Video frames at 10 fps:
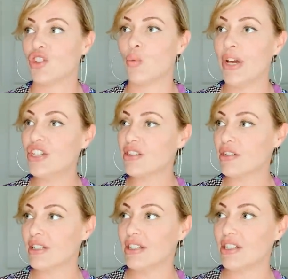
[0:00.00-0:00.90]
We just
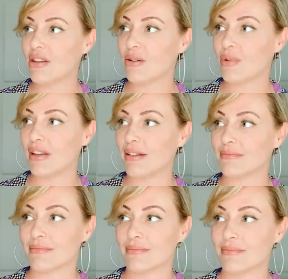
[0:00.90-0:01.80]
looked at each other and we're like,
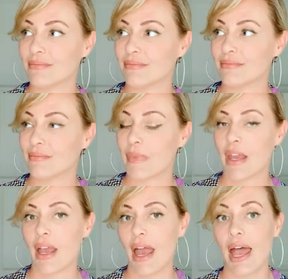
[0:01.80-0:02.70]
mm,
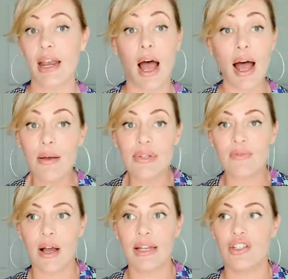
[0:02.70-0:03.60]
and I was
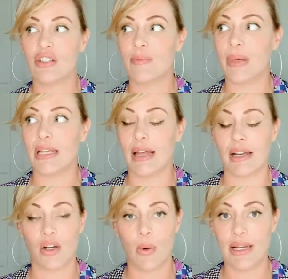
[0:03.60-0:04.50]
fine to just be like
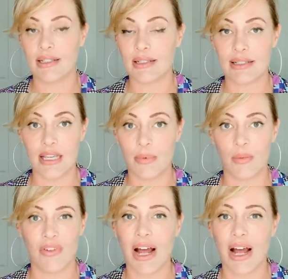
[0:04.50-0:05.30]
acquaintances, keep it moving.